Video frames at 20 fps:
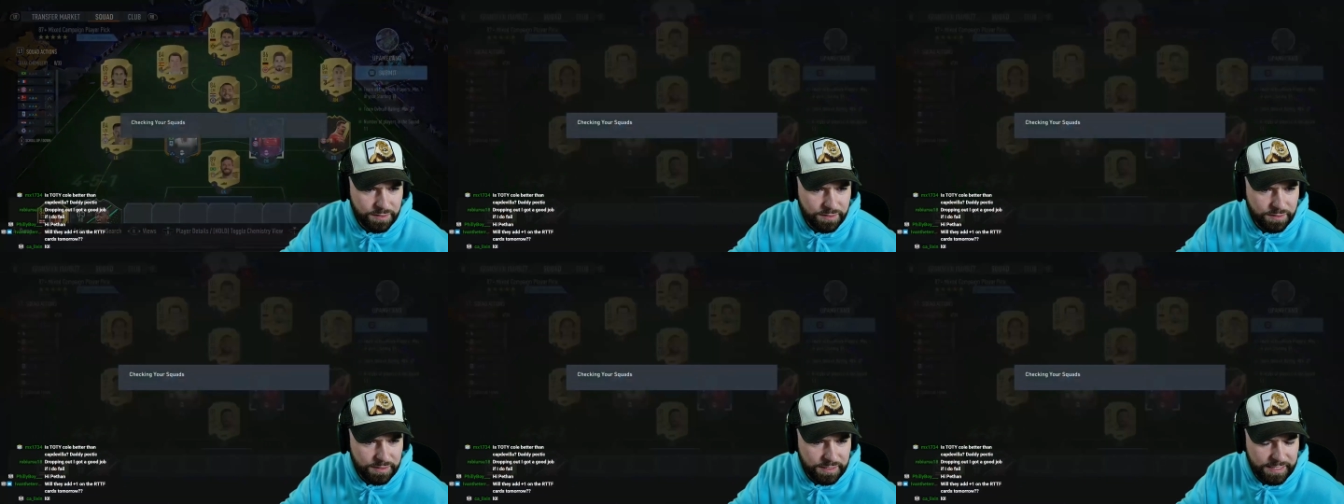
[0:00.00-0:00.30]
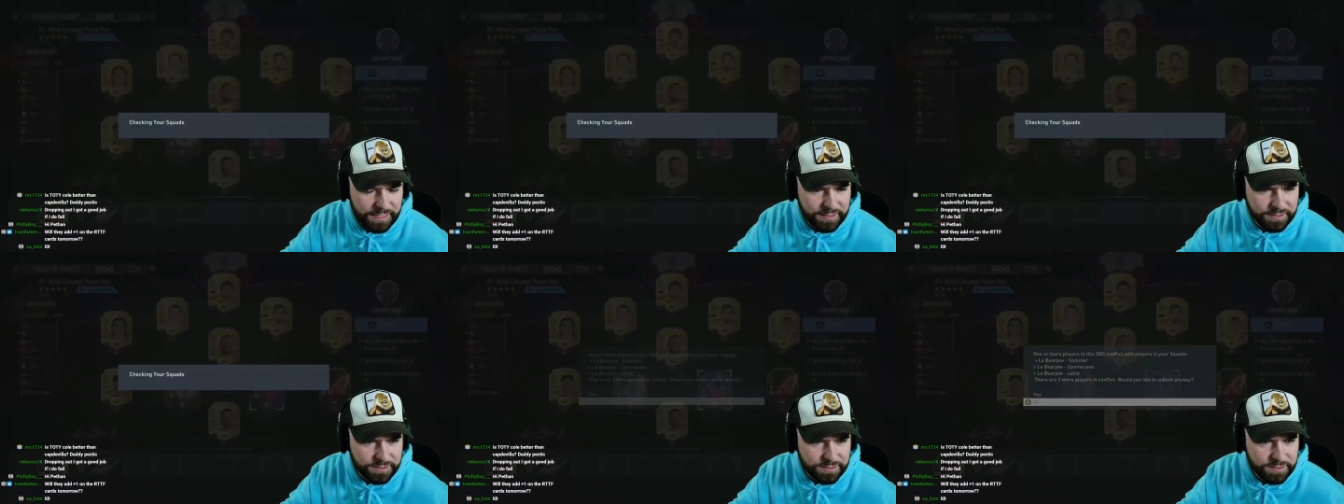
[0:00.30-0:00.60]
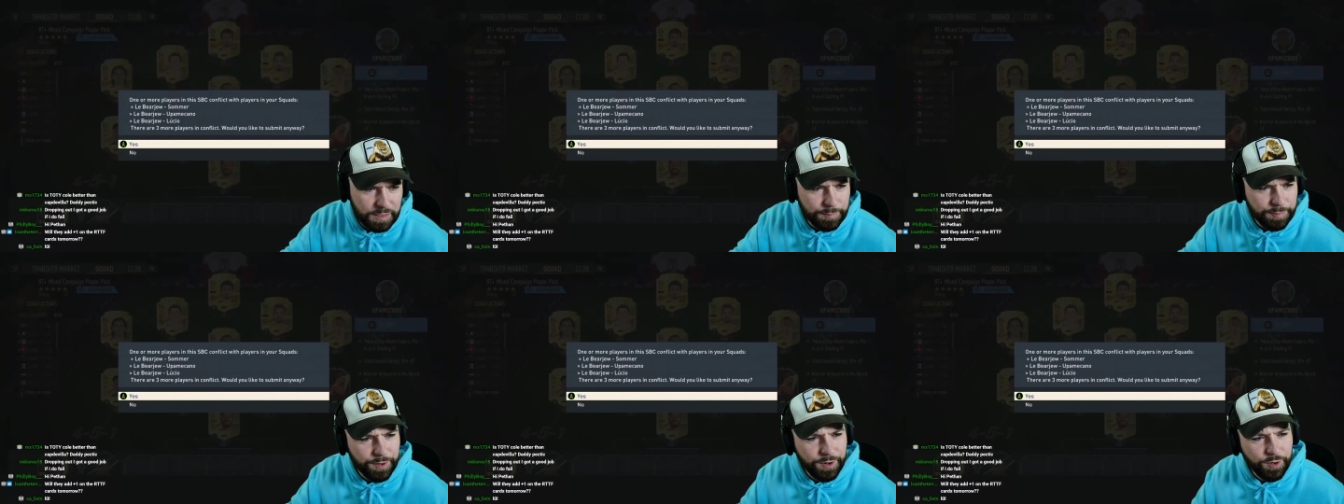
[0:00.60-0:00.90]
He is.
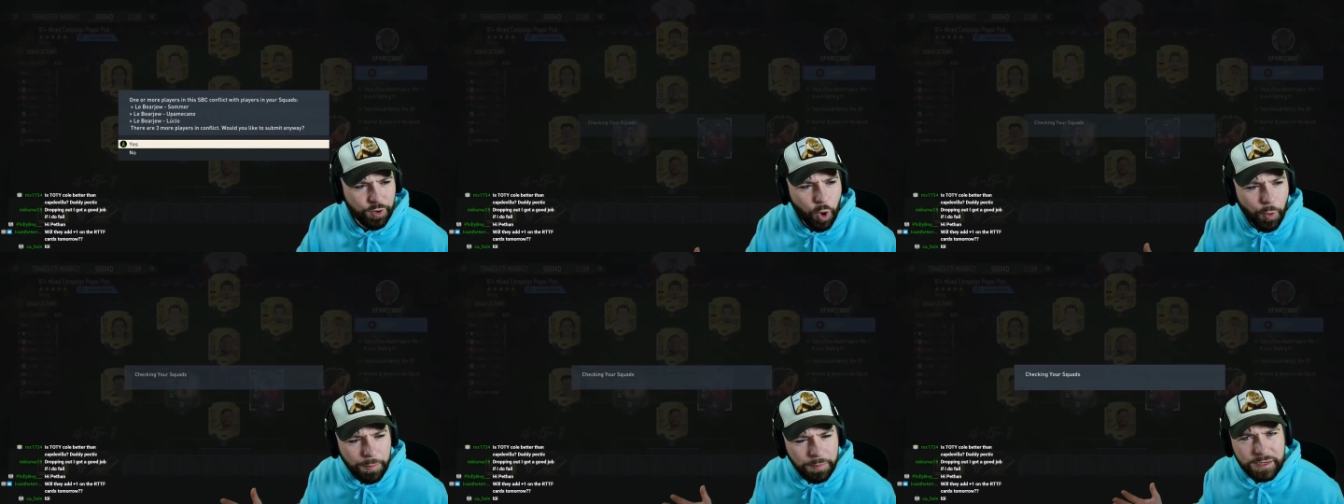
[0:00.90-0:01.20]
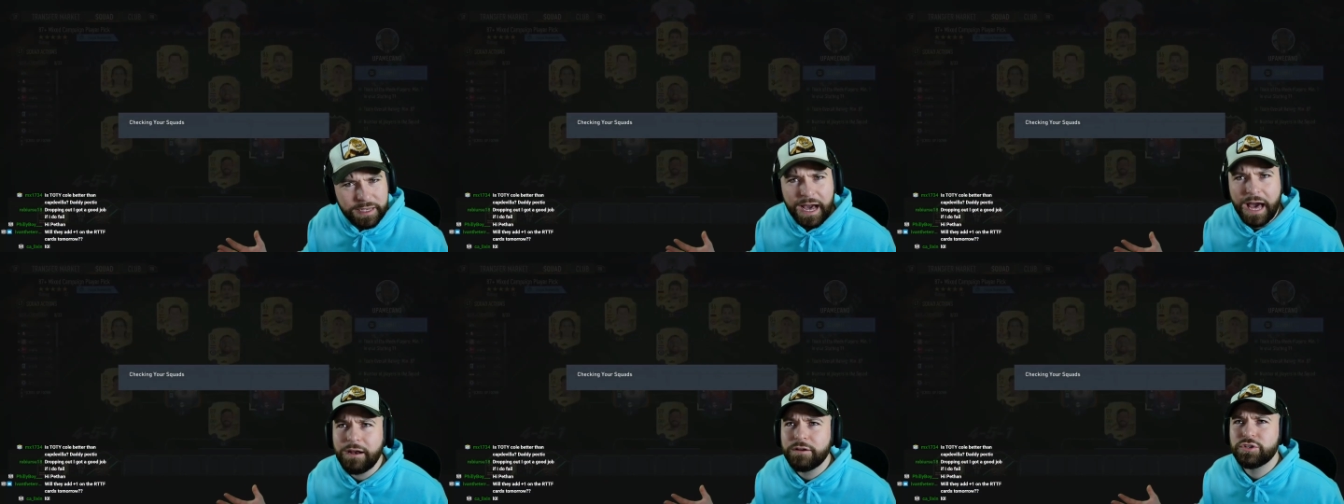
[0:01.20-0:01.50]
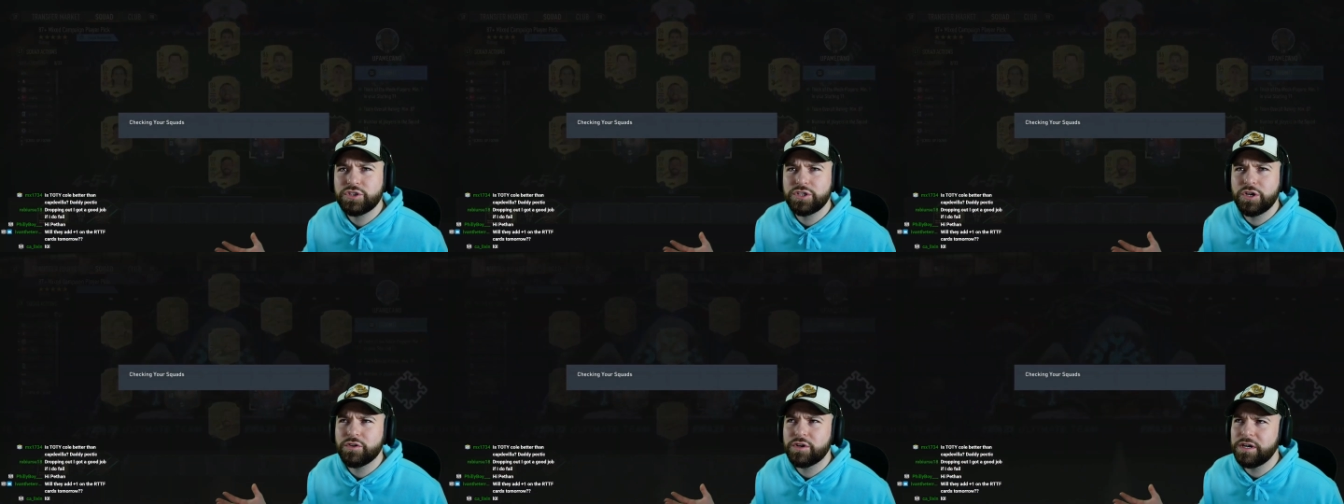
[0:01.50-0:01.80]
Bro, Oop McConnell's
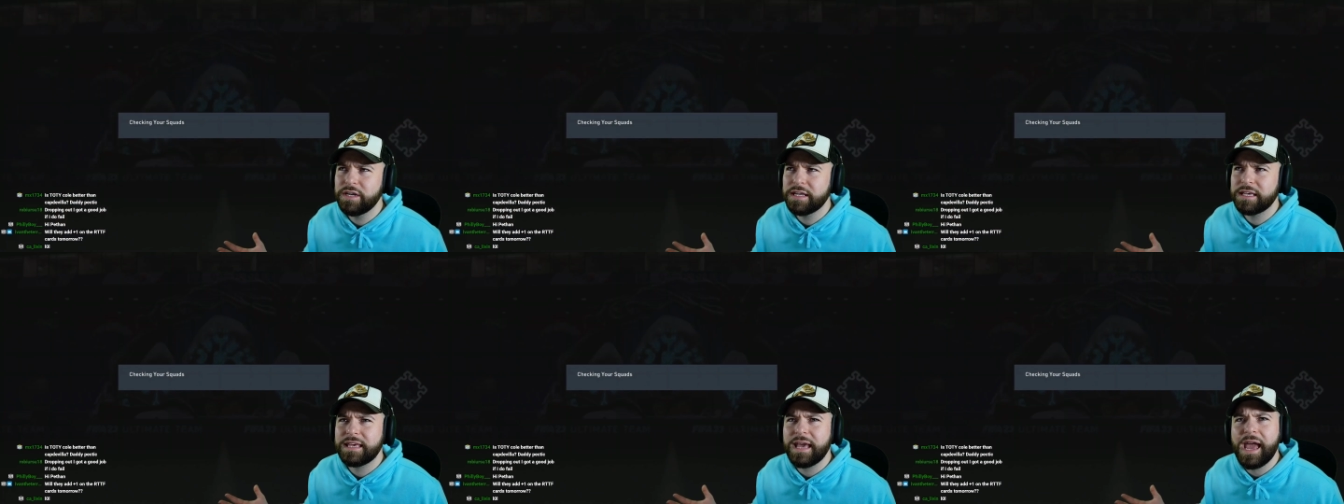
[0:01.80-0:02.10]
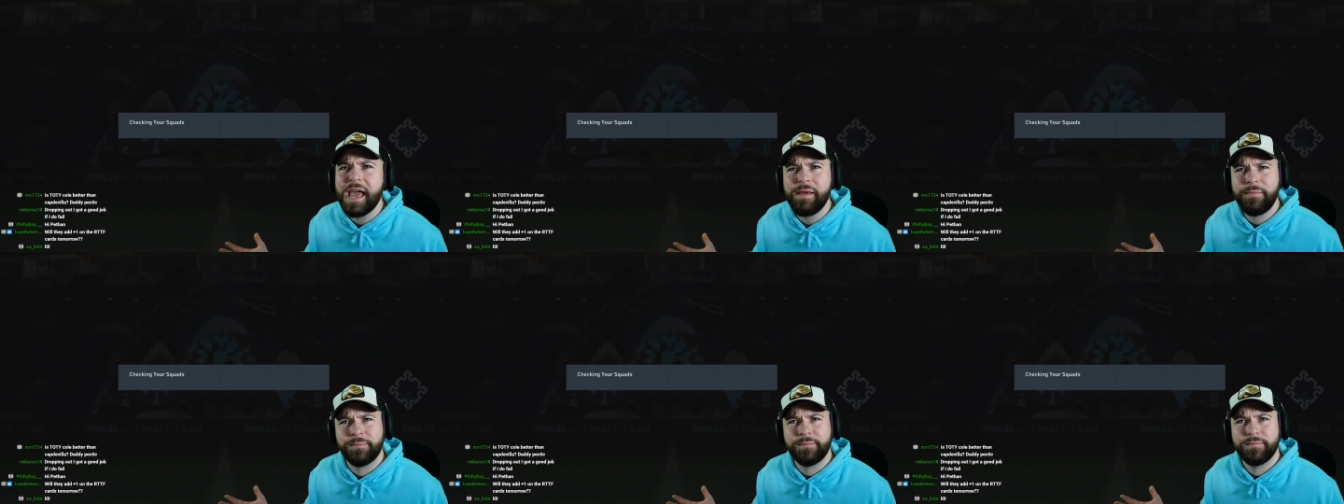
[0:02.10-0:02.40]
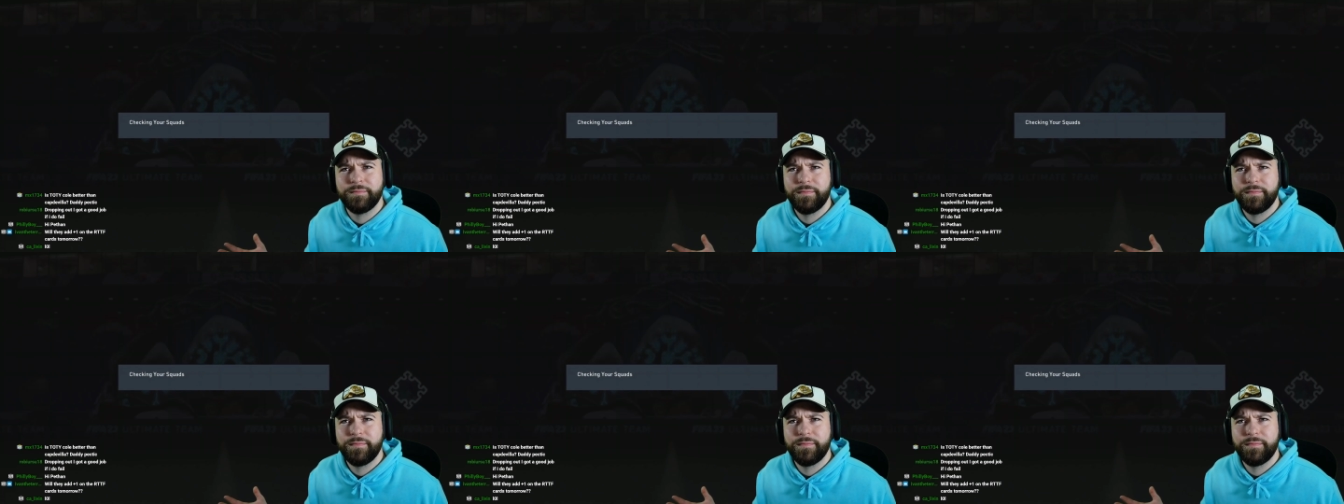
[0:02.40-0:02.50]
so good in game.